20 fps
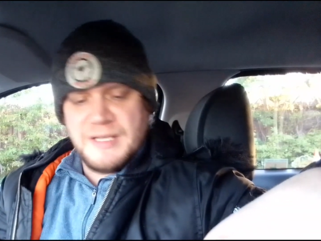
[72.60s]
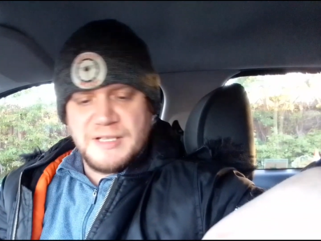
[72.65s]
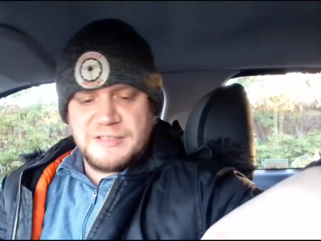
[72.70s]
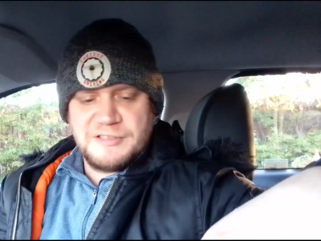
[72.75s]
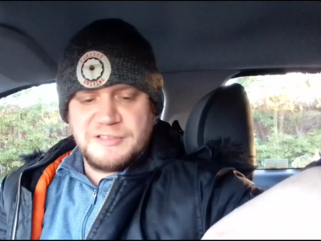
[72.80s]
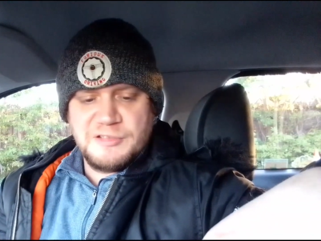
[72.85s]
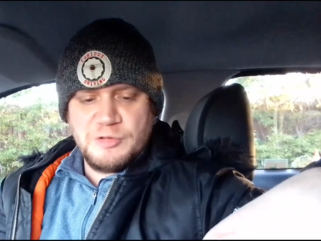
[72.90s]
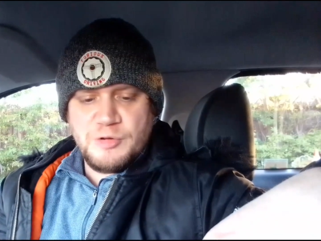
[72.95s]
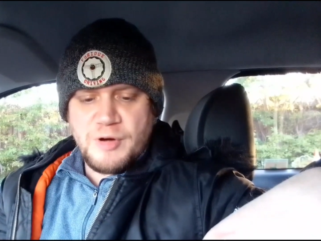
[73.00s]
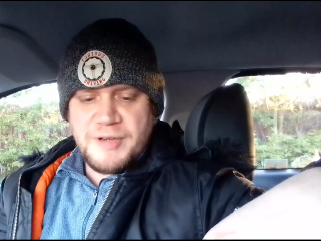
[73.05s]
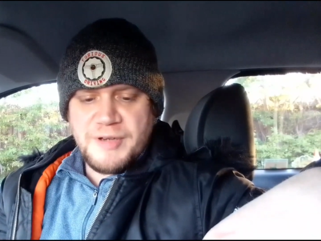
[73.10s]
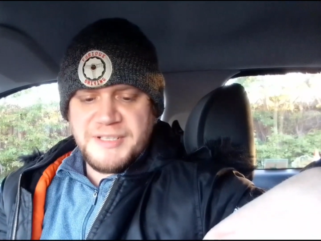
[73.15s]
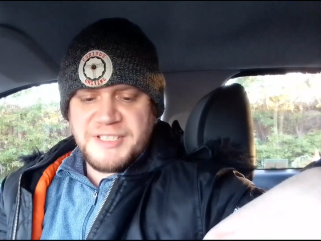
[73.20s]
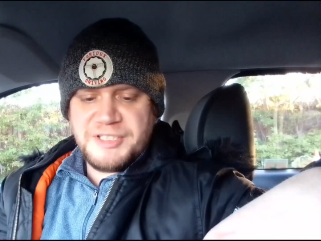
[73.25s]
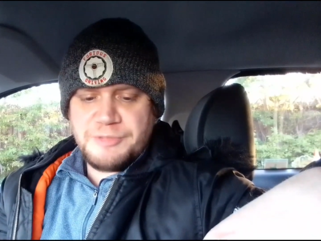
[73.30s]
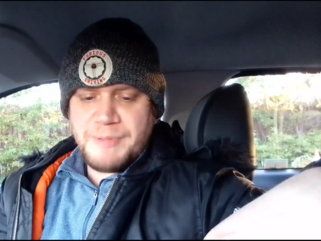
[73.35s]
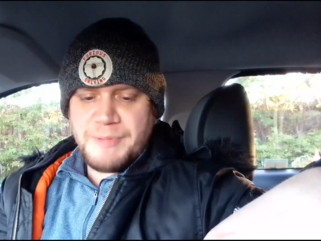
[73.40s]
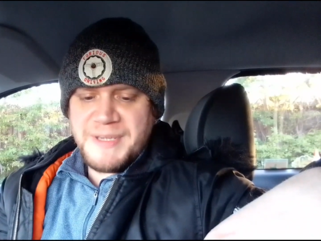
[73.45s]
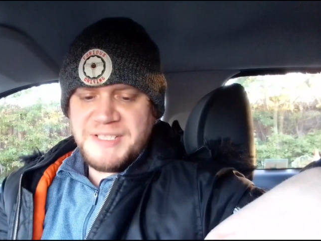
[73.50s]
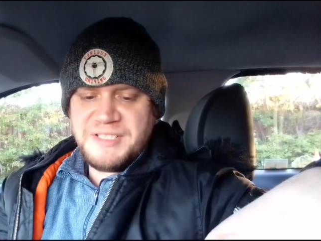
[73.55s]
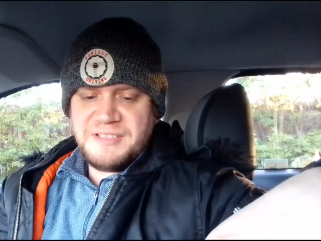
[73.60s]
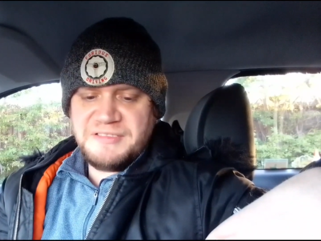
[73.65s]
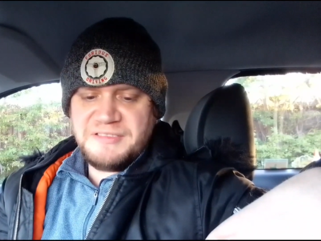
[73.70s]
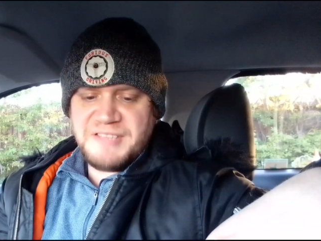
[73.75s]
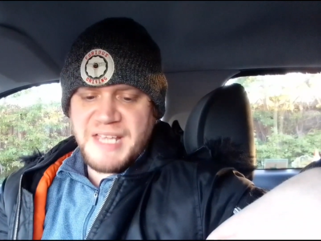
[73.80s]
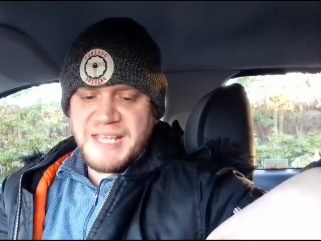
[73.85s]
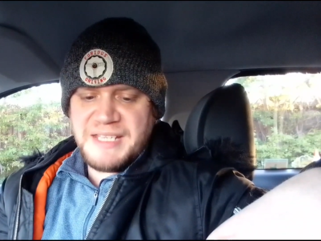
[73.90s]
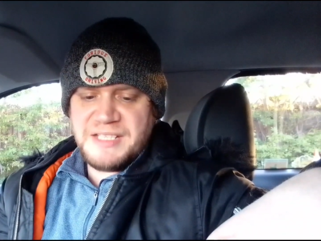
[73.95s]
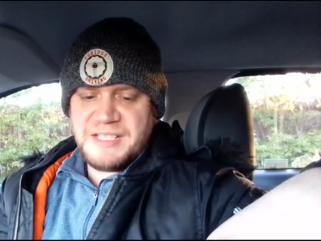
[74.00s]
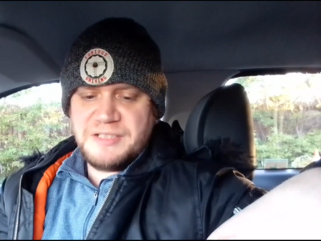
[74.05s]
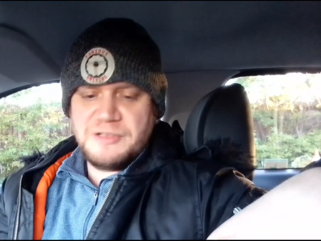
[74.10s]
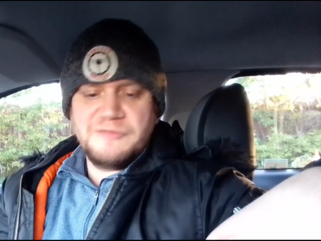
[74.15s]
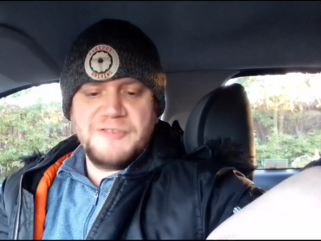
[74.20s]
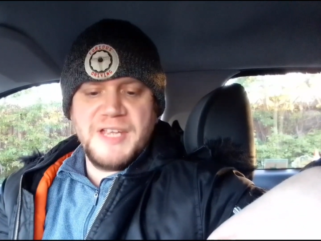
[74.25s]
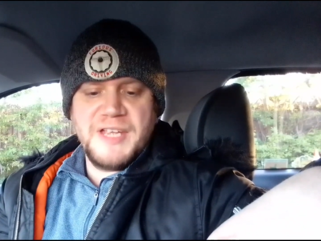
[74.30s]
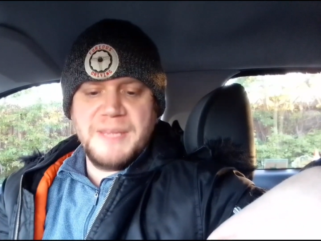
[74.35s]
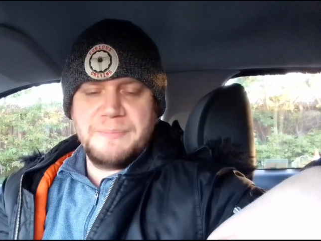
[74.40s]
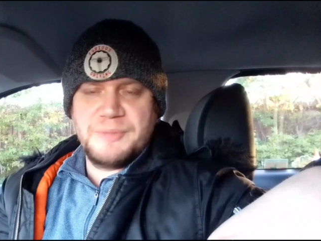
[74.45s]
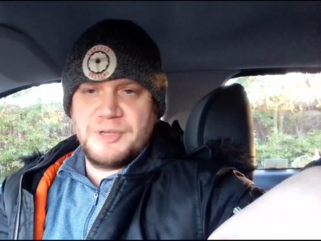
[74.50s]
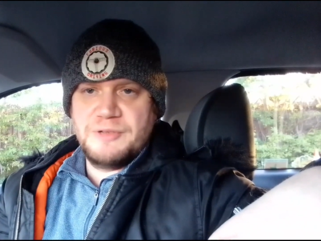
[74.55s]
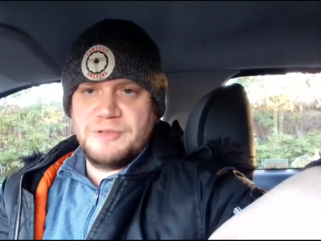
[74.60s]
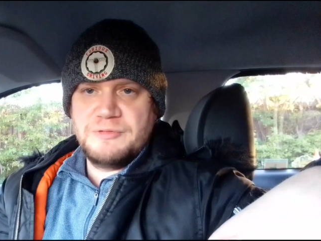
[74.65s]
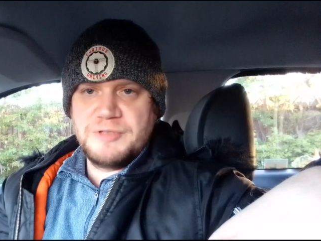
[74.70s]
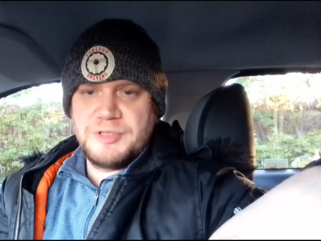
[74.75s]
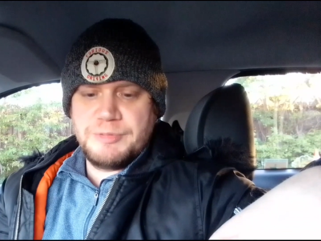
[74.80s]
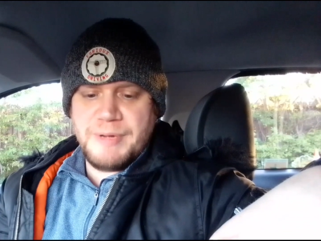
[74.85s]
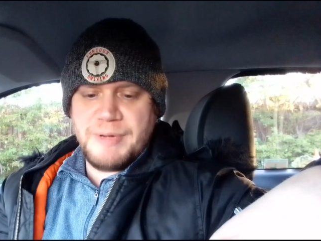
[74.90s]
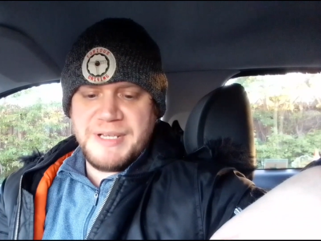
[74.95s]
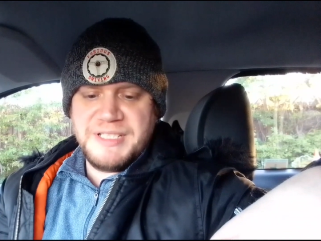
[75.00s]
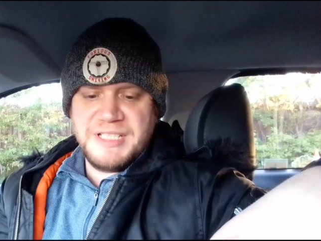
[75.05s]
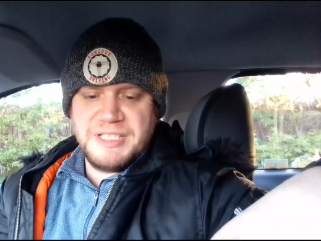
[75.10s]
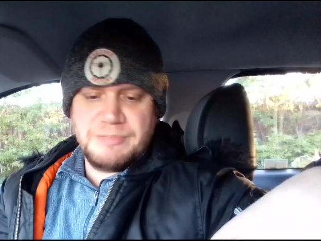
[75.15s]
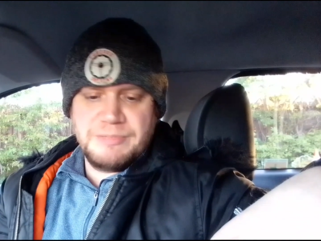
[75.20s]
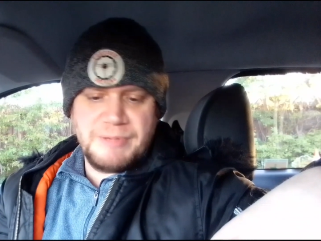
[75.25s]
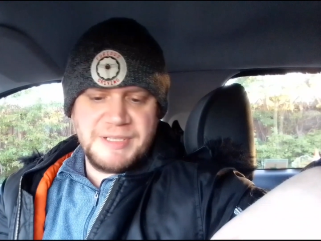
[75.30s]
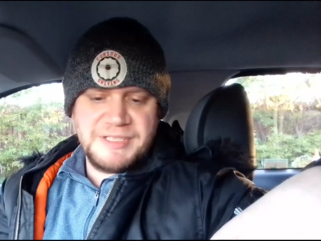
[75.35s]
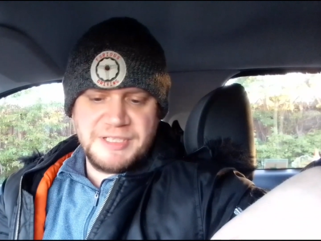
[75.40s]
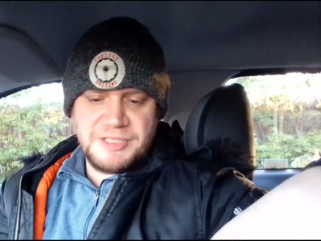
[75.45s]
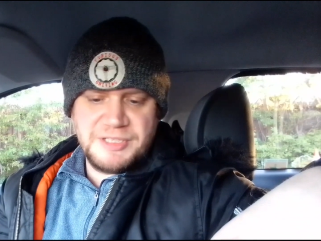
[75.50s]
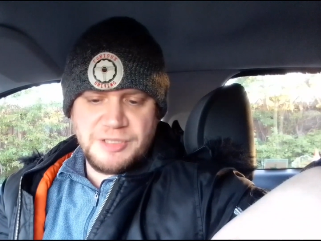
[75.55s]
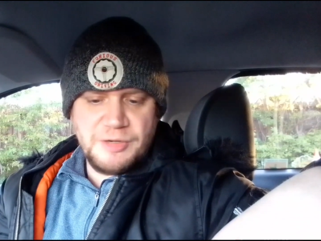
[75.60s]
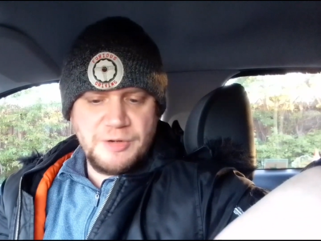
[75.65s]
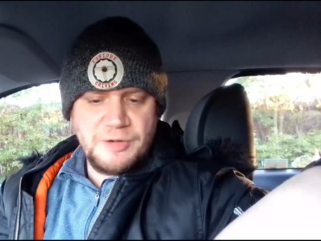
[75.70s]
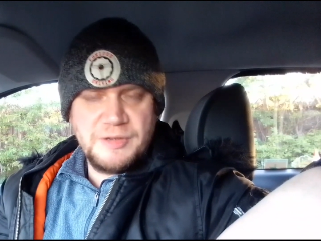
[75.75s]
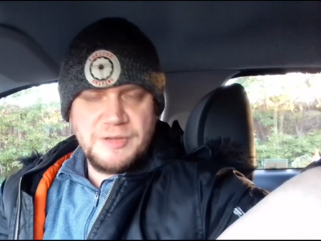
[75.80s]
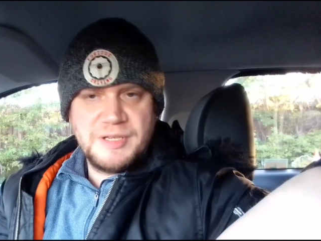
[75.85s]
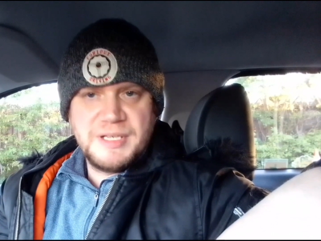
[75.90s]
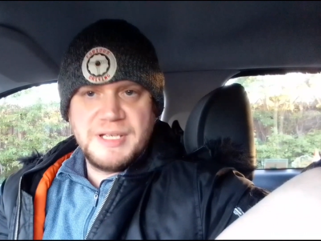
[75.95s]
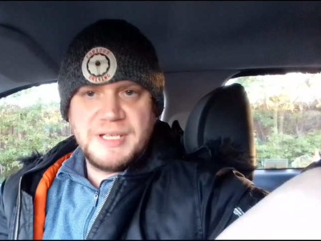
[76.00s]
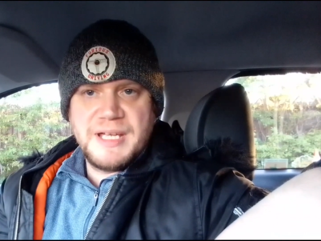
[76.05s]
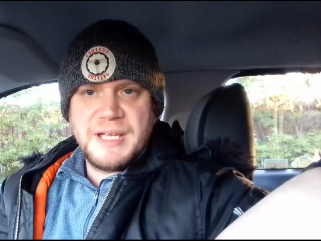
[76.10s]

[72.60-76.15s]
So on the 22nd of April 2022,